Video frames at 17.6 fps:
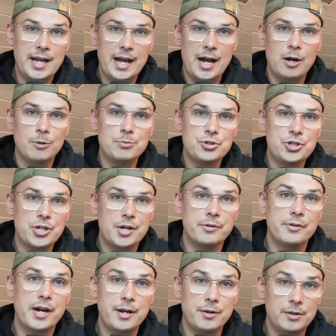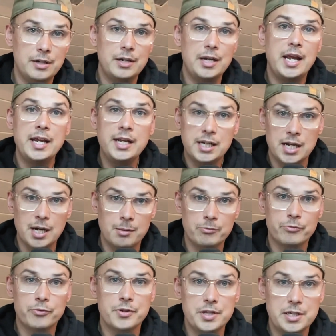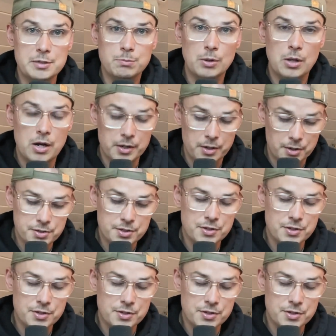helps generate income for these bloggers.